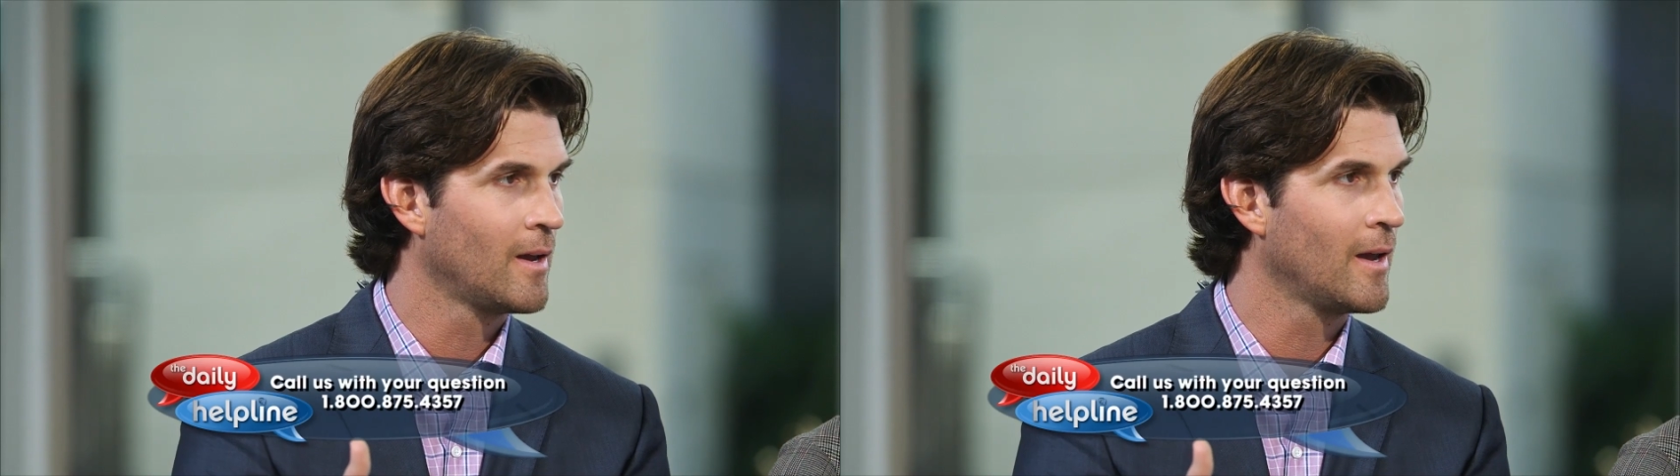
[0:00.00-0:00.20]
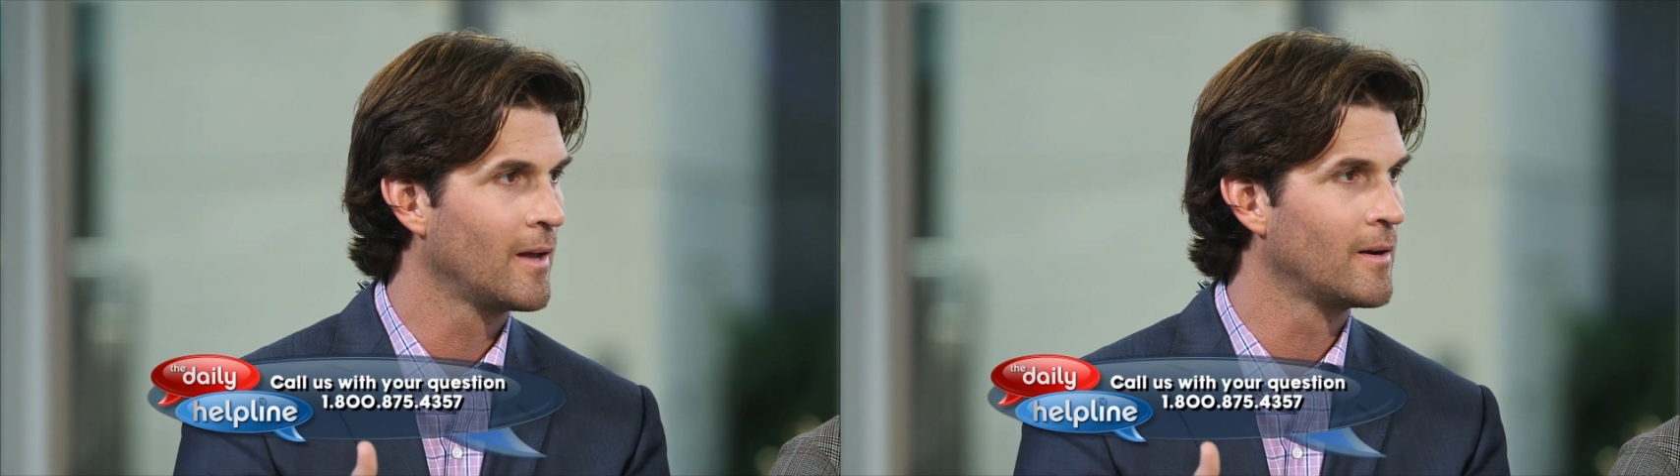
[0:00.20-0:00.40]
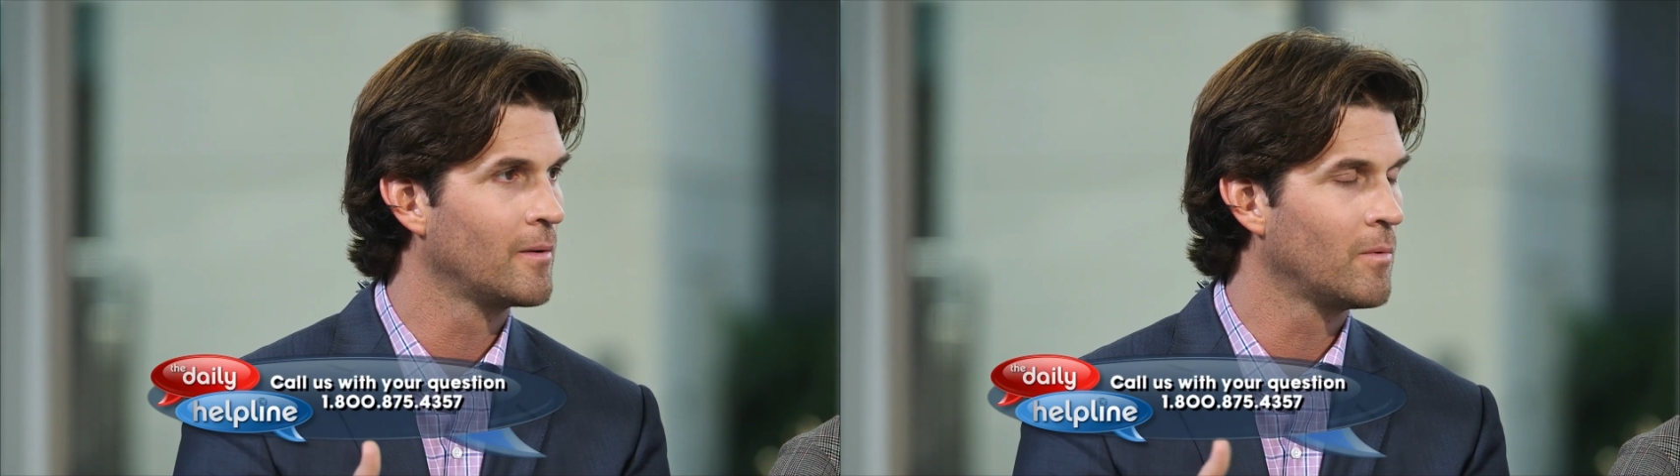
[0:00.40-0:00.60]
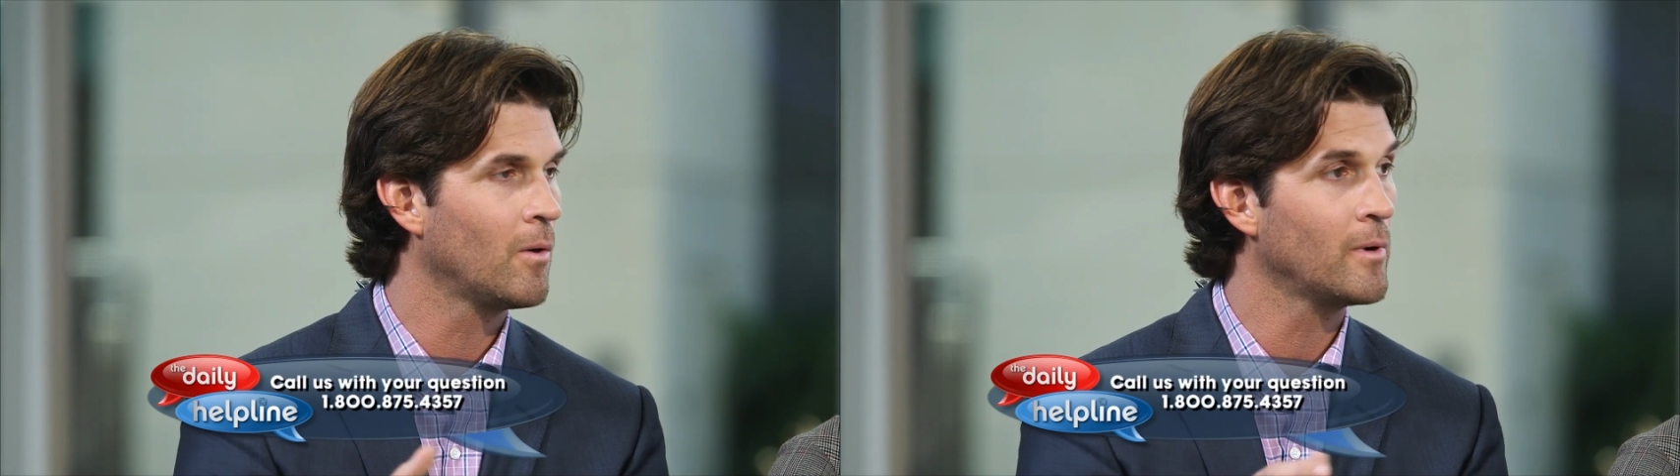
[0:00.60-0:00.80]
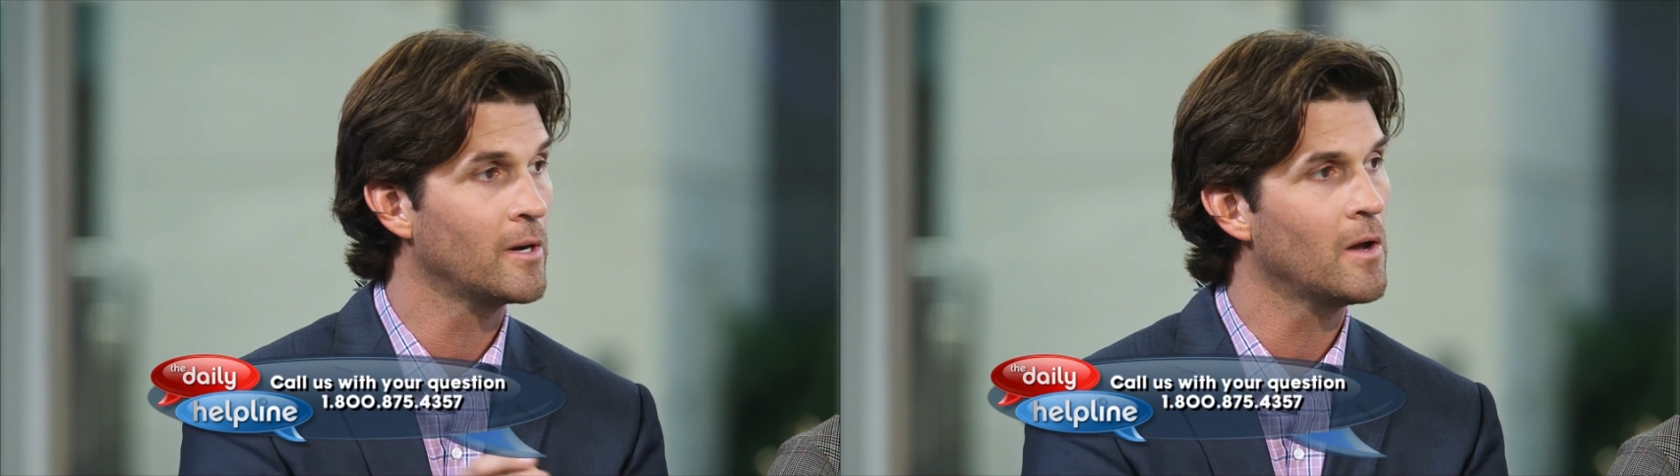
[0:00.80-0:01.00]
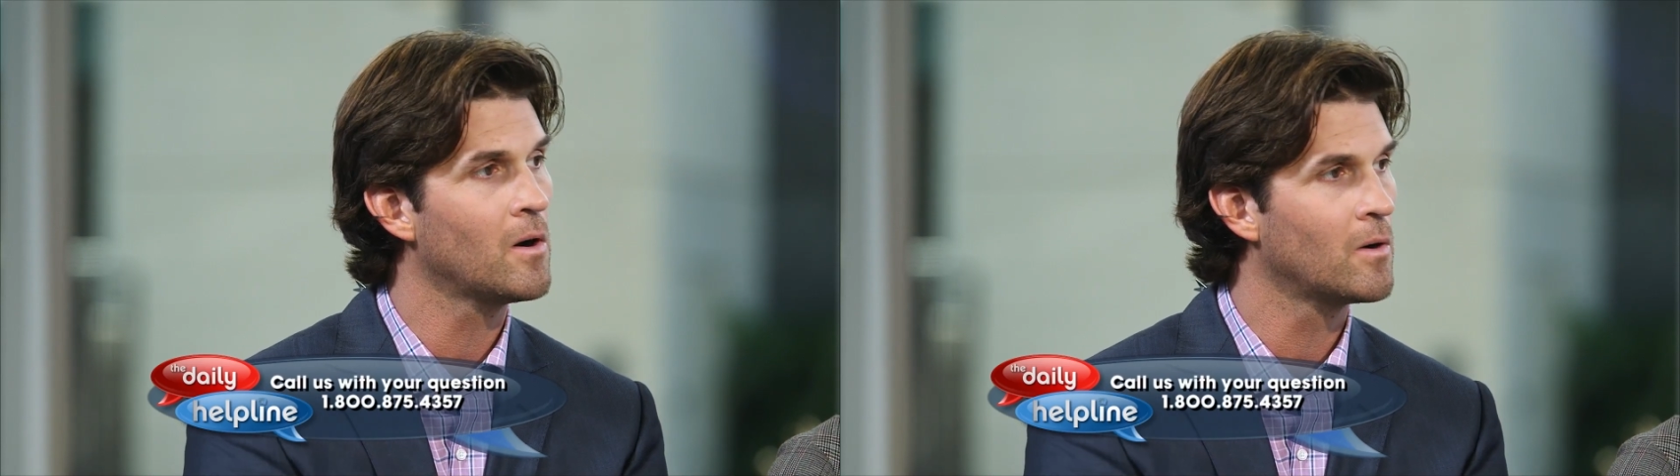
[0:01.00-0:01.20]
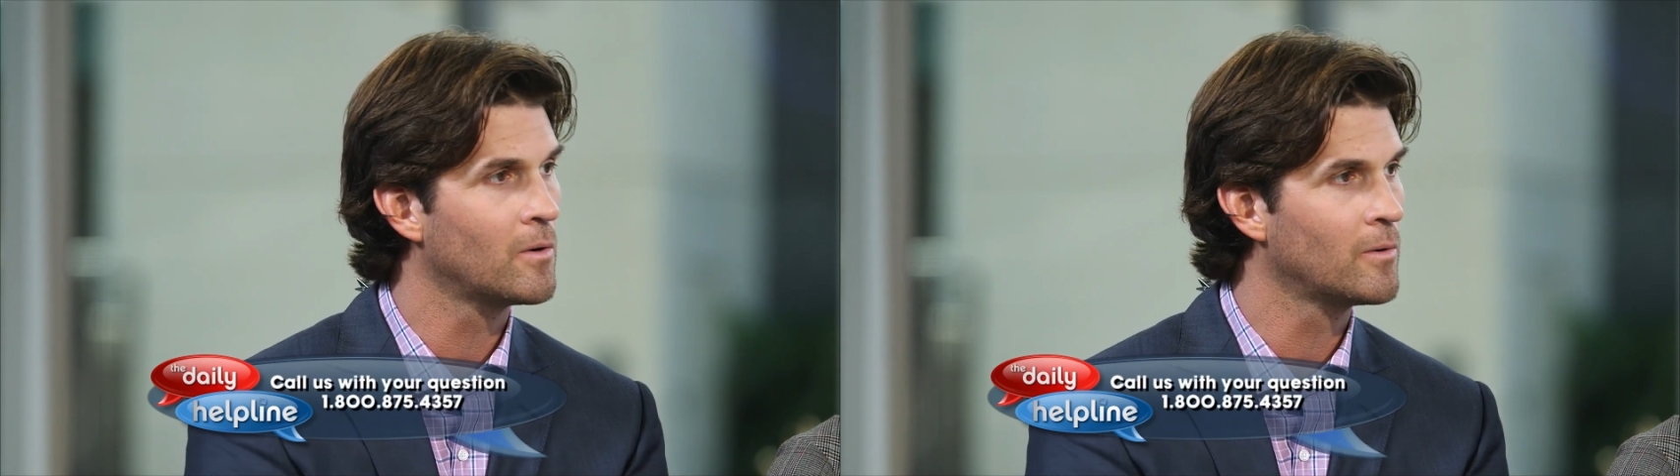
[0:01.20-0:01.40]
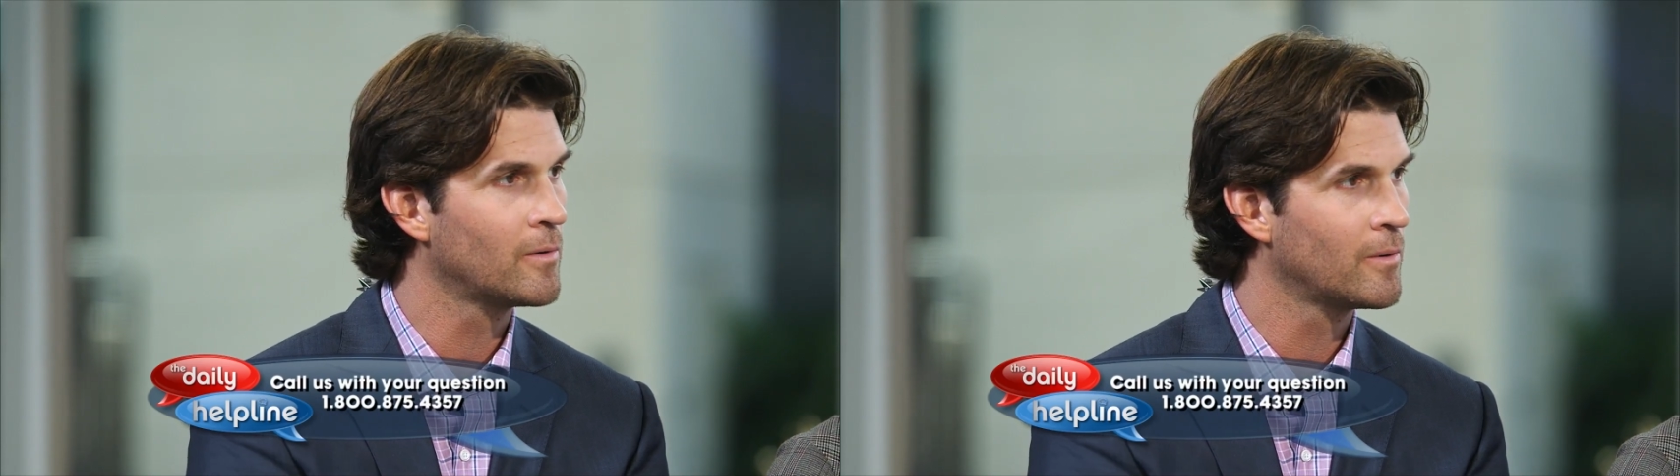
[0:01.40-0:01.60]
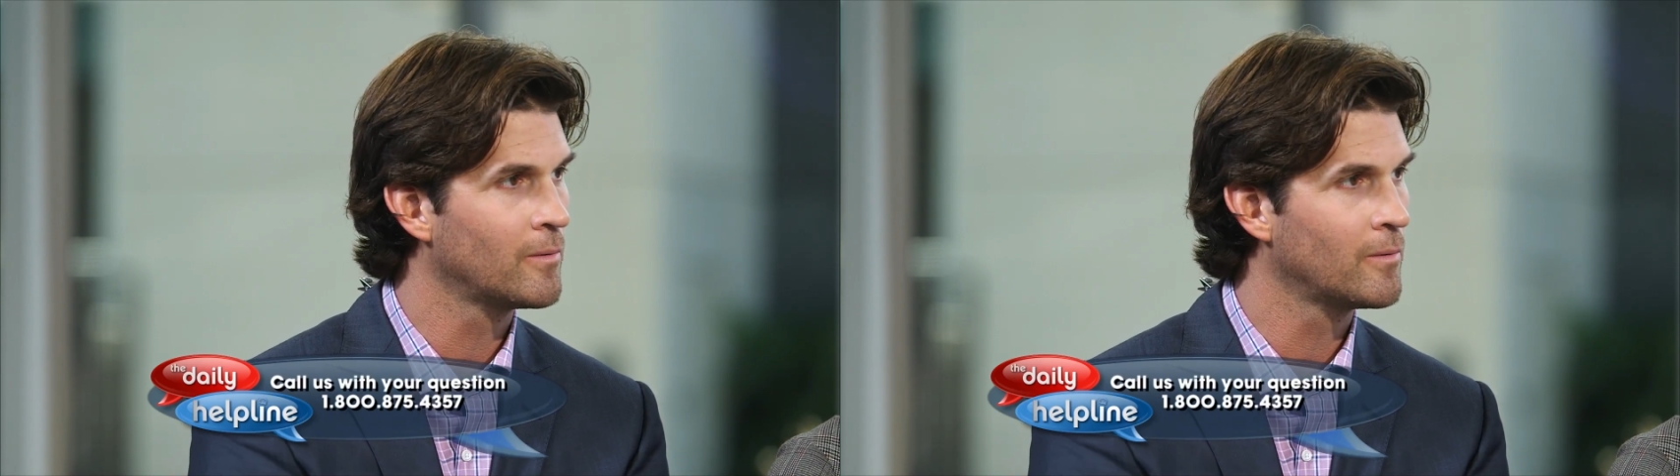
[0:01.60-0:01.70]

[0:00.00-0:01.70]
And what we know,